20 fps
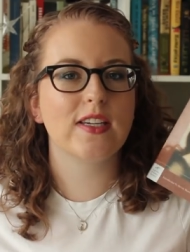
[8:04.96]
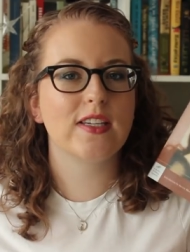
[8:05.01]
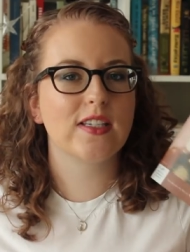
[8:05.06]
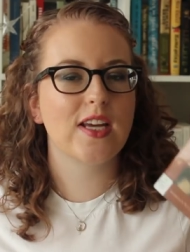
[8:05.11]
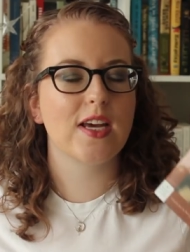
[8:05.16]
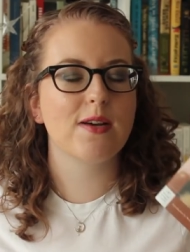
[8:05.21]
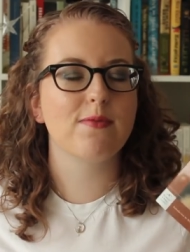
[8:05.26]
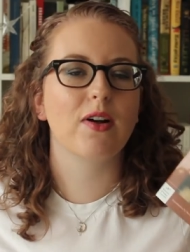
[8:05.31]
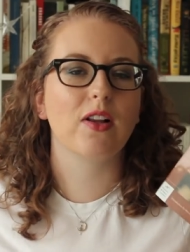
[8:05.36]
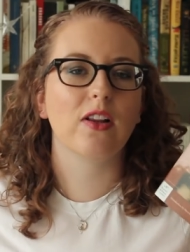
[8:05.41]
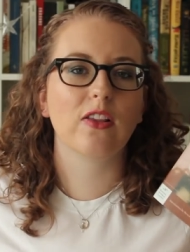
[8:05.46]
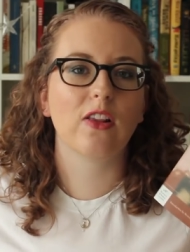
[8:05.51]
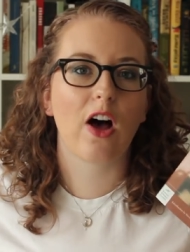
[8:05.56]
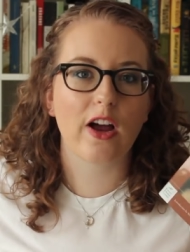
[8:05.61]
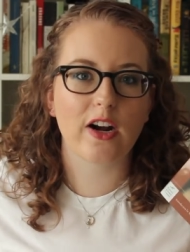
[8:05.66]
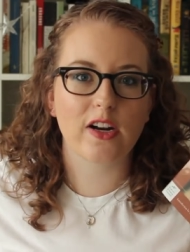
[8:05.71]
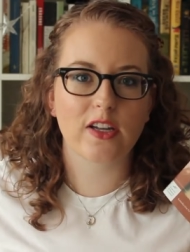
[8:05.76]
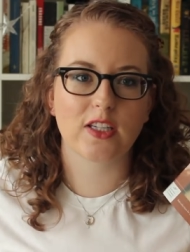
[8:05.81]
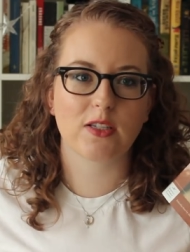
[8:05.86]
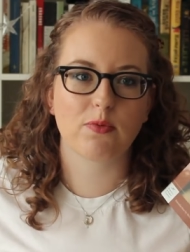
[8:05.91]
to skim a
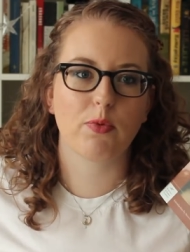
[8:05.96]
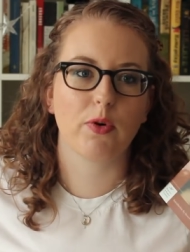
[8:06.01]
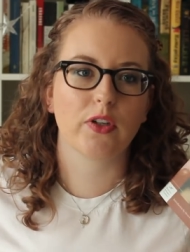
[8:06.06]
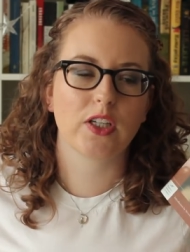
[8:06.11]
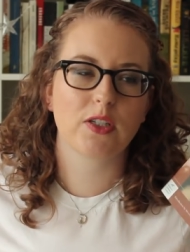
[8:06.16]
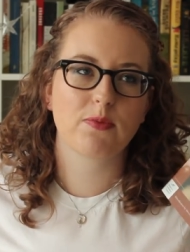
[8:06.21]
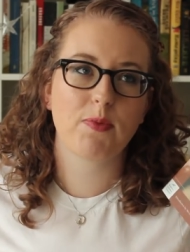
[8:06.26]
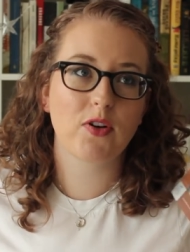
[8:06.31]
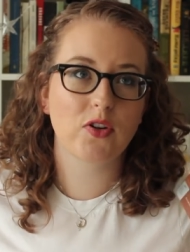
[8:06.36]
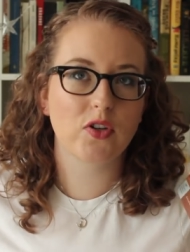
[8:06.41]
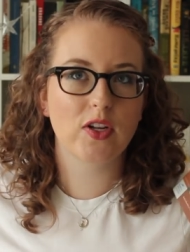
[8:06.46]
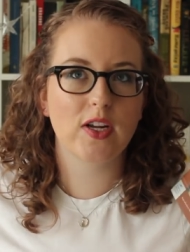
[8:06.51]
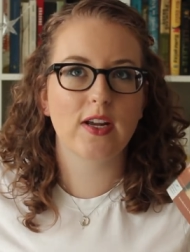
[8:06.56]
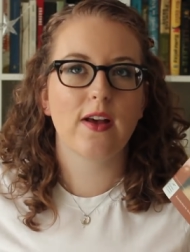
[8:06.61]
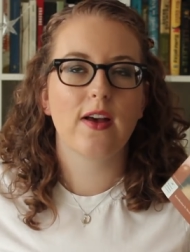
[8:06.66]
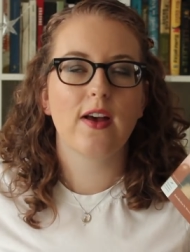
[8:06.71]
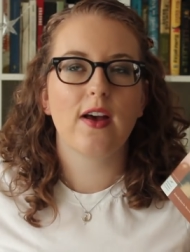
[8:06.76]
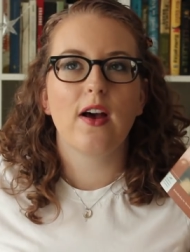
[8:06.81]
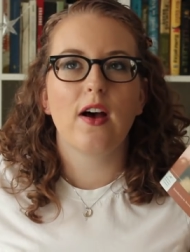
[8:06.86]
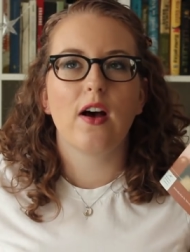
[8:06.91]
lot of this book, especially
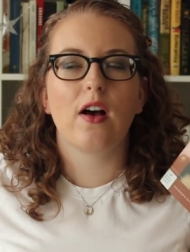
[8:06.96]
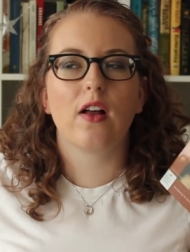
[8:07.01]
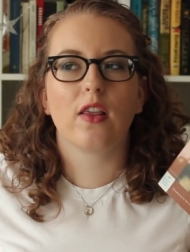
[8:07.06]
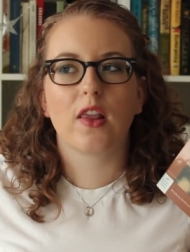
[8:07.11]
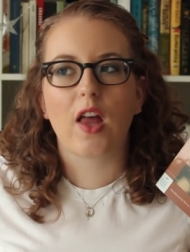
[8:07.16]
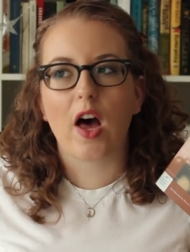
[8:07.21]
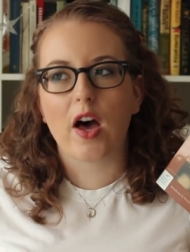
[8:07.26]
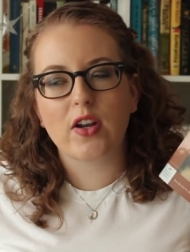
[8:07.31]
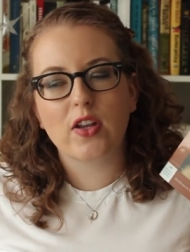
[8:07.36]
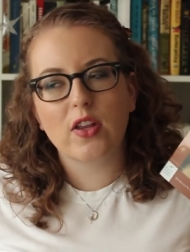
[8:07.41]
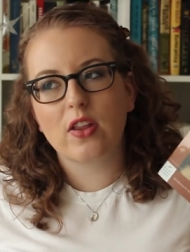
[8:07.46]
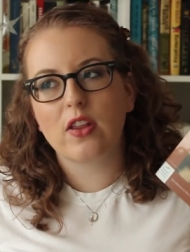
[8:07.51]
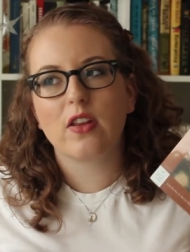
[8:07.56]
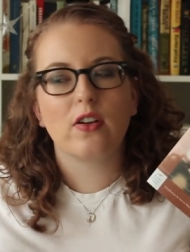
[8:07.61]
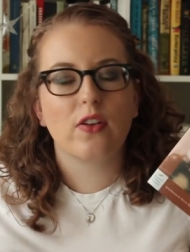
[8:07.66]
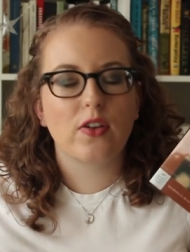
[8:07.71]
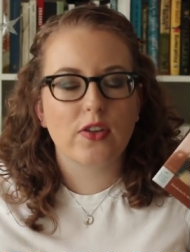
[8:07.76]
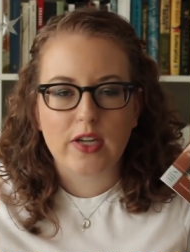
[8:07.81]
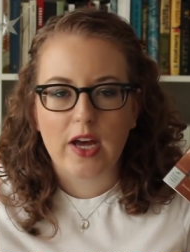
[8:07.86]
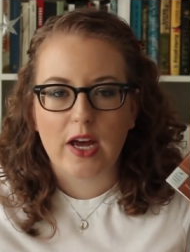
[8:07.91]
a lot of the
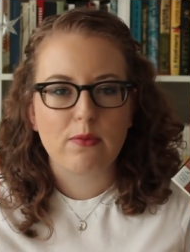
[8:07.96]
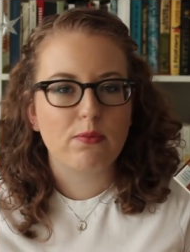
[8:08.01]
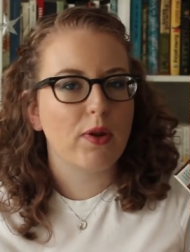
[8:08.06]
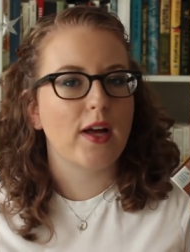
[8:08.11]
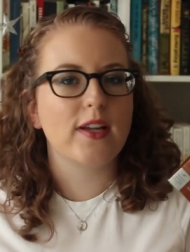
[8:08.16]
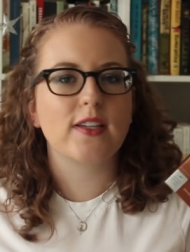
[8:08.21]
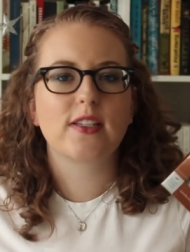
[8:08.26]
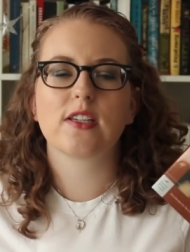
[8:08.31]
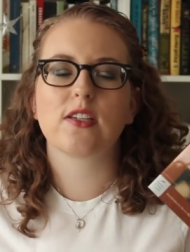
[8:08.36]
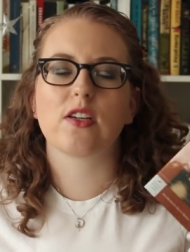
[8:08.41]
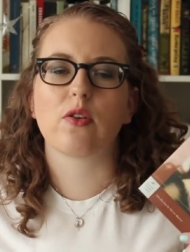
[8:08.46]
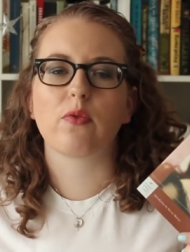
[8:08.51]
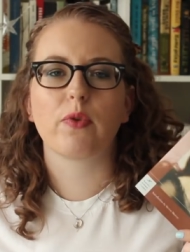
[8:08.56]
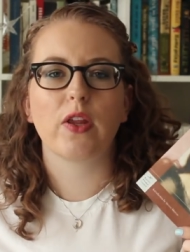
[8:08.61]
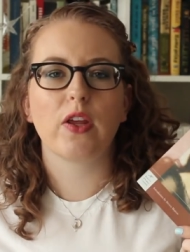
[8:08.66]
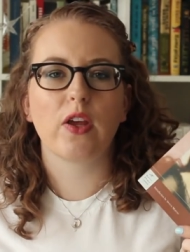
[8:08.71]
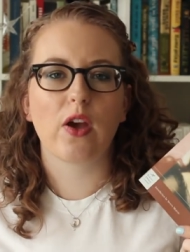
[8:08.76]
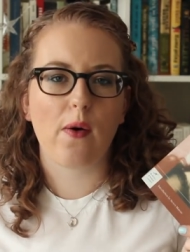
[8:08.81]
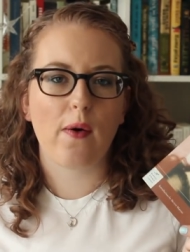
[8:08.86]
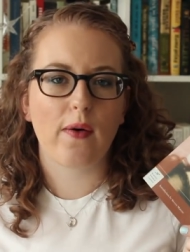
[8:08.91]
little side plots that don't
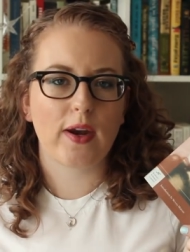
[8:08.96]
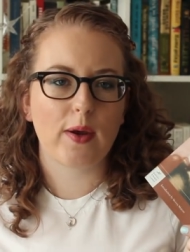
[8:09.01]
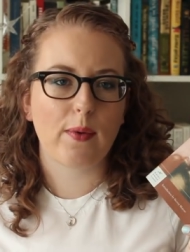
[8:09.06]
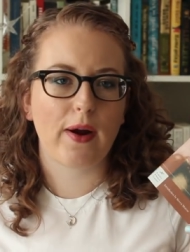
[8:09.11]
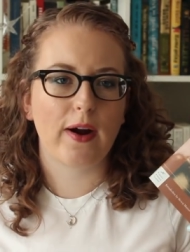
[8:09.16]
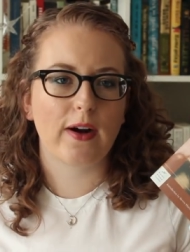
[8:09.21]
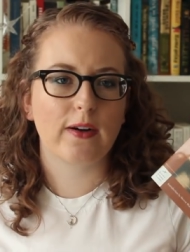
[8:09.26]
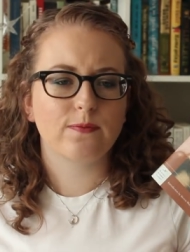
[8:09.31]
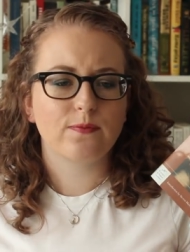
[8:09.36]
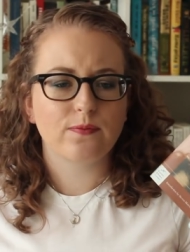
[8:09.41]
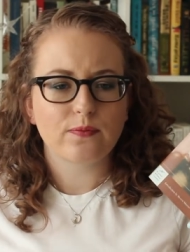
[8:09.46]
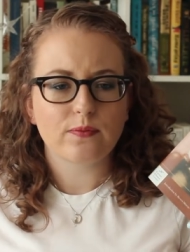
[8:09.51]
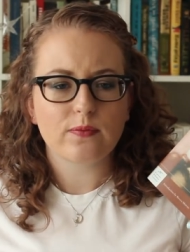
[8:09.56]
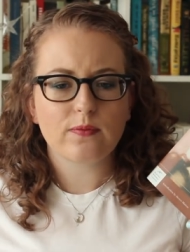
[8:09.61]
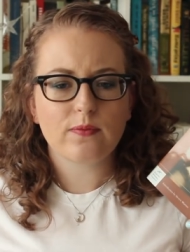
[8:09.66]
really go anywhere,